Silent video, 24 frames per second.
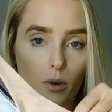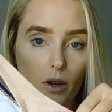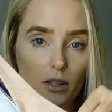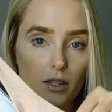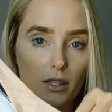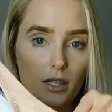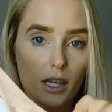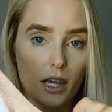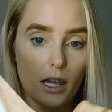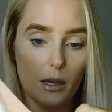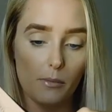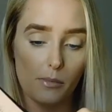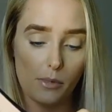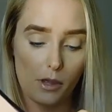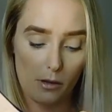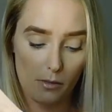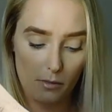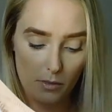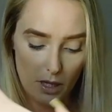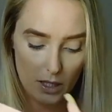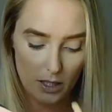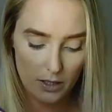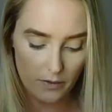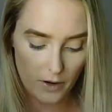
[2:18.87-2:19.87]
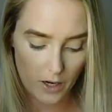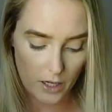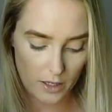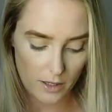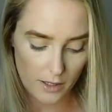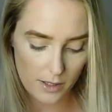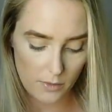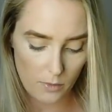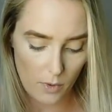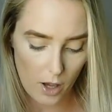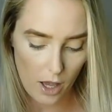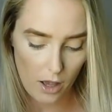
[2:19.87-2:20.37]
want to keep them, that's fine
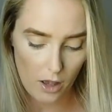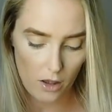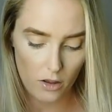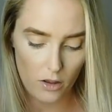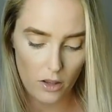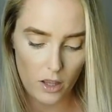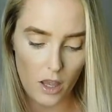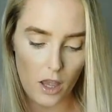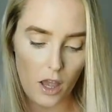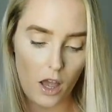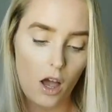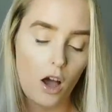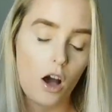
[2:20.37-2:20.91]
as well.